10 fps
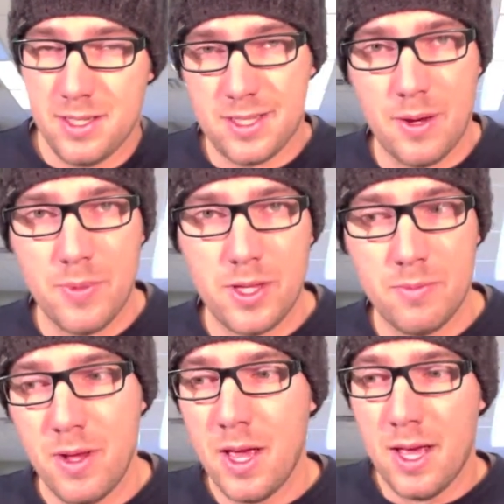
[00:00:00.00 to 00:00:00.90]
Some of
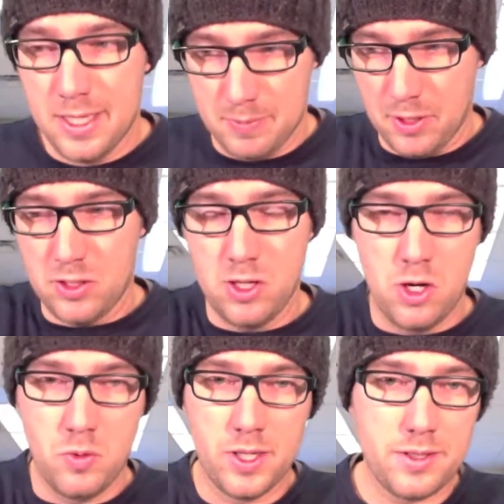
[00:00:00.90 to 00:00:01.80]
them, especially the
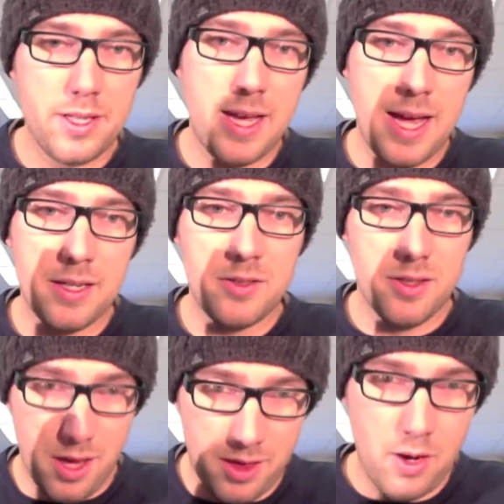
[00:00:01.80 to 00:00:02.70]
new ones, the Canons,
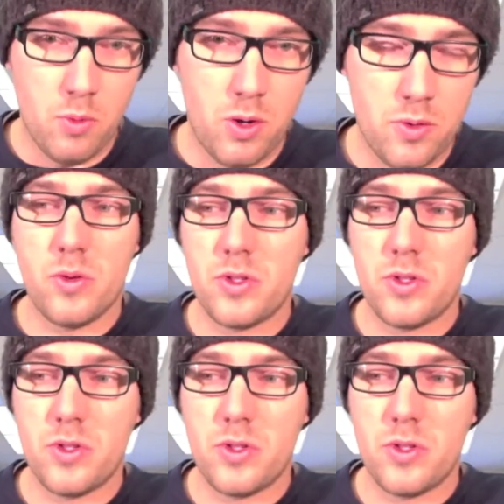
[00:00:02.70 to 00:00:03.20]
they won't.